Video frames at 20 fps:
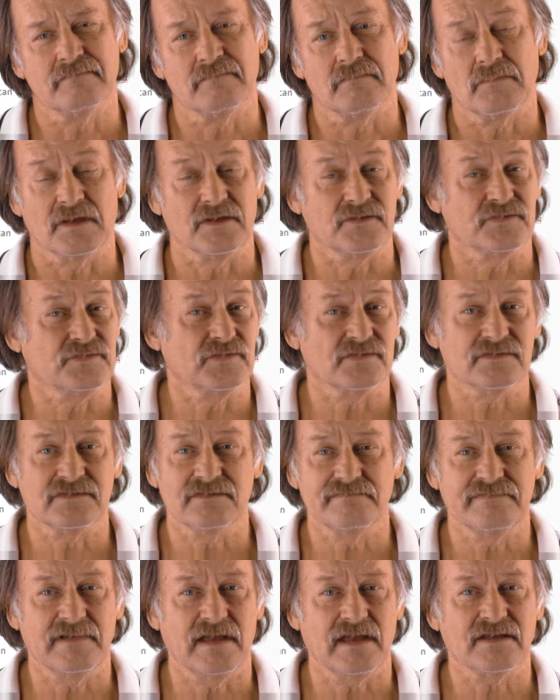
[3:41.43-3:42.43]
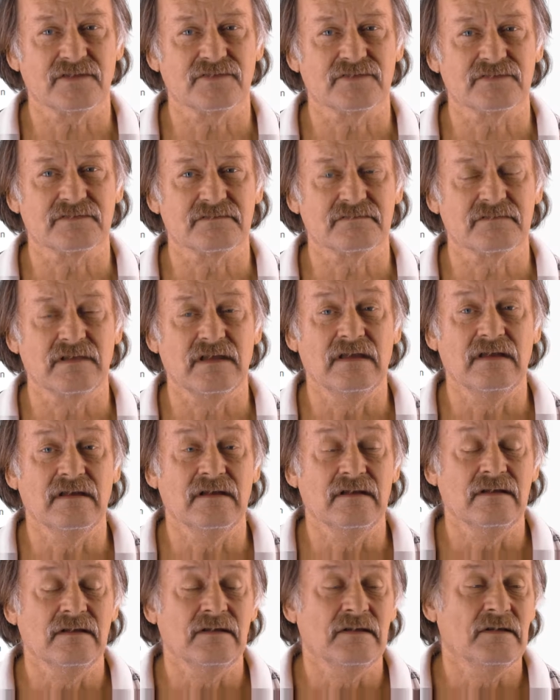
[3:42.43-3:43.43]
That's just the facts.
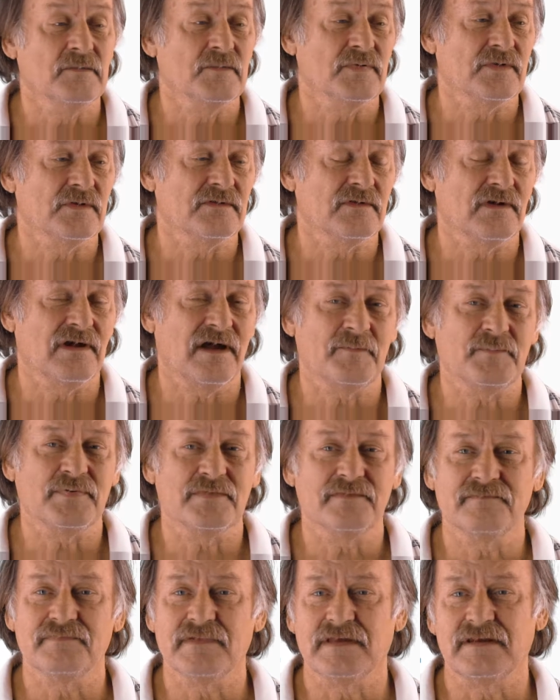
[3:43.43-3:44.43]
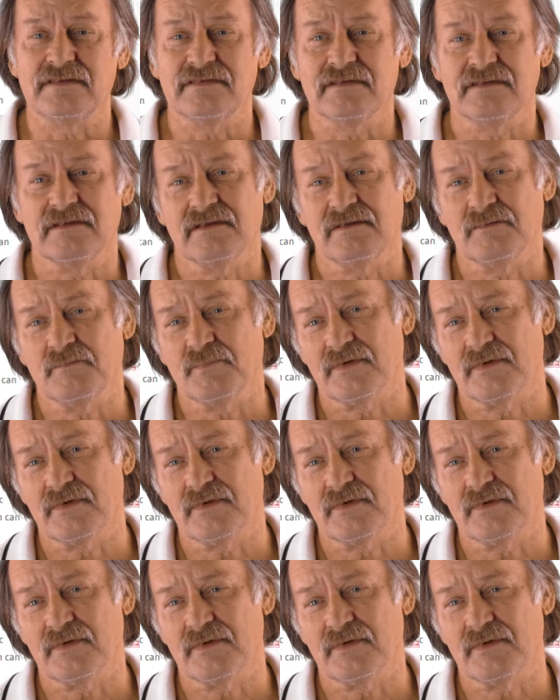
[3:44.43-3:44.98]
Put a drop of anything,